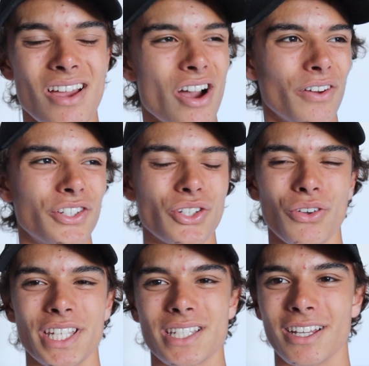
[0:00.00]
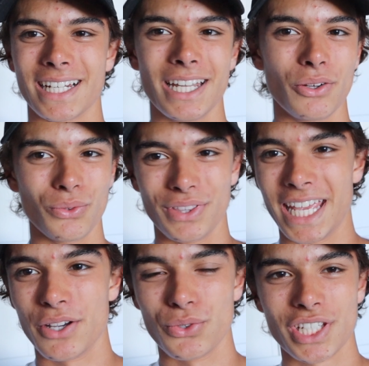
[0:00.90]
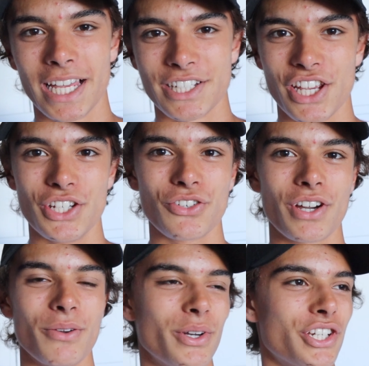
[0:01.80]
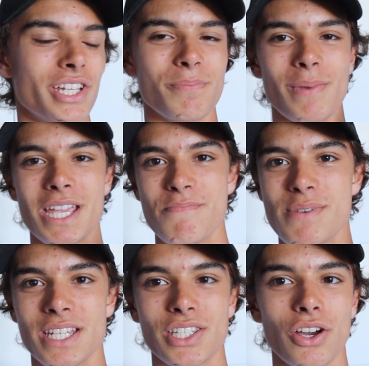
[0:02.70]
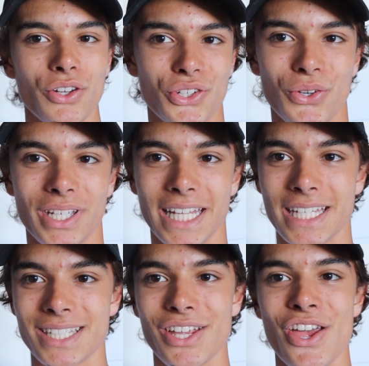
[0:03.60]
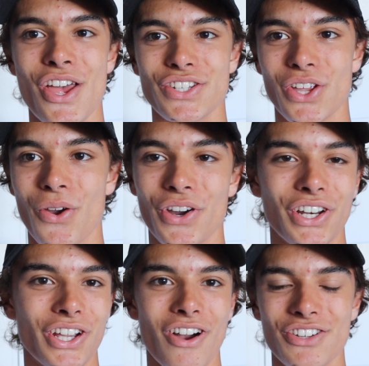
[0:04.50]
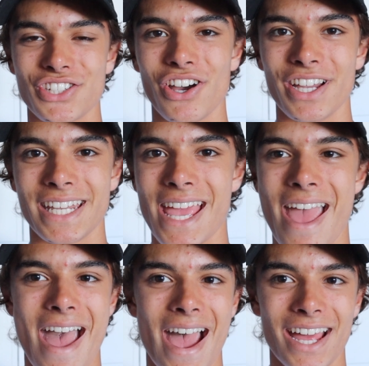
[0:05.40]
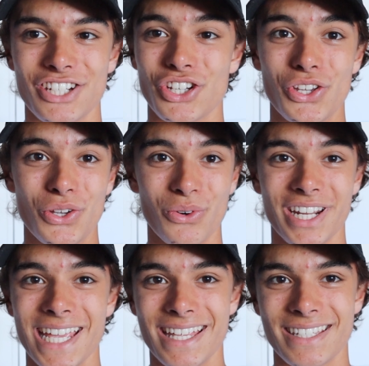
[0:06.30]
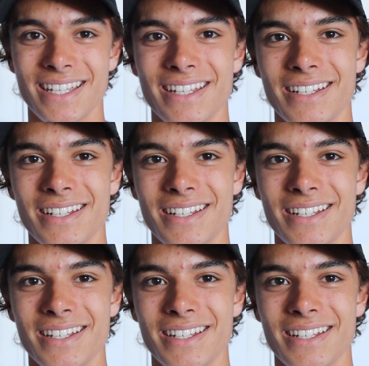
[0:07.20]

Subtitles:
I've just got this like little niggle / injury which has made me start doing this. So I'm going to go outside and show you what it is.